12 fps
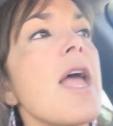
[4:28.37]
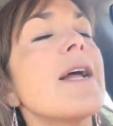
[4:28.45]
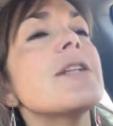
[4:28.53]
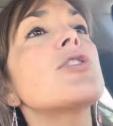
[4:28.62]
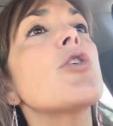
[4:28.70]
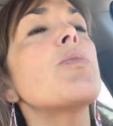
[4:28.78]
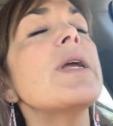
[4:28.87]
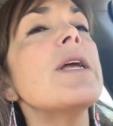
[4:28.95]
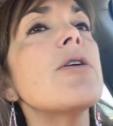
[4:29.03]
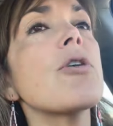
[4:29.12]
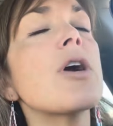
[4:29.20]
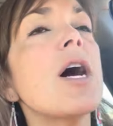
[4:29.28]
And so
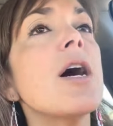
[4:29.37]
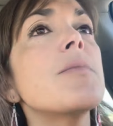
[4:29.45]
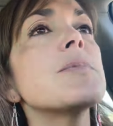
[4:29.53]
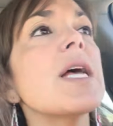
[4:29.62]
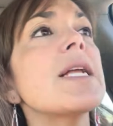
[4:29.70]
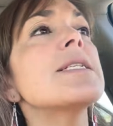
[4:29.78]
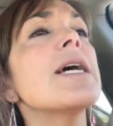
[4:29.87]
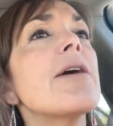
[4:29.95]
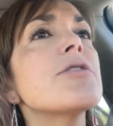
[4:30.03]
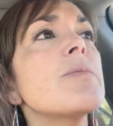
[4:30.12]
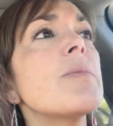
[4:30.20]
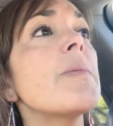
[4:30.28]
Peter comes and
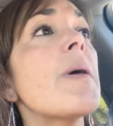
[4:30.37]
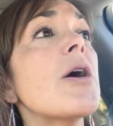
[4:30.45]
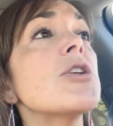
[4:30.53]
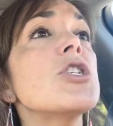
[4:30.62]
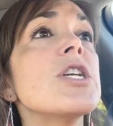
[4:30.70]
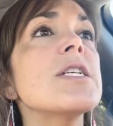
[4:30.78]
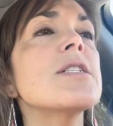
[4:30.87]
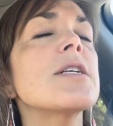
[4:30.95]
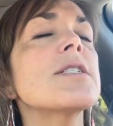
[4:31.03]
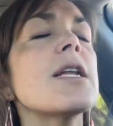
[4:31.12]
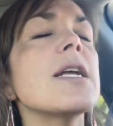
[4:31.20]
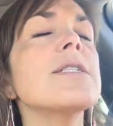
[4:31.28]
tells him about
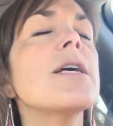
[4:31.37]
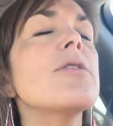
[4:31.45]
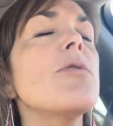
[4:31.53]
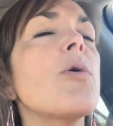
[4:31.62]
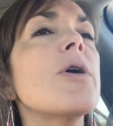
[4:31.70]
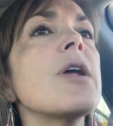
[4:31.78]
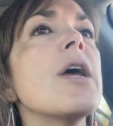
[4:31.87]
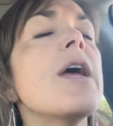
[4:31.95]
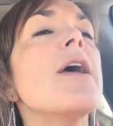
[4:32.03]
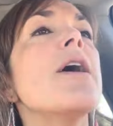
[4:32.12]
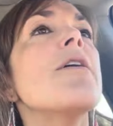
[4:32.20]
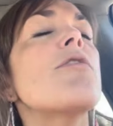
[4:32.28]
Jesus. And I said, Lord,
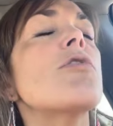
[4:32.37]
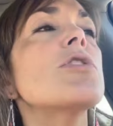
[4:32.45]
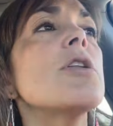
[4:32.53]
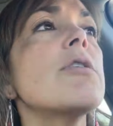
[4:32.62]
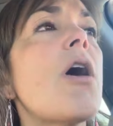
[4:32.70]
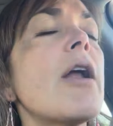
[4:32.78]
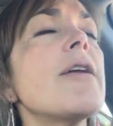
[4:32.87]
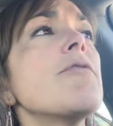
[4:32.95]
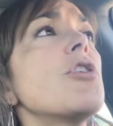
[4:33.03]
there's a lot of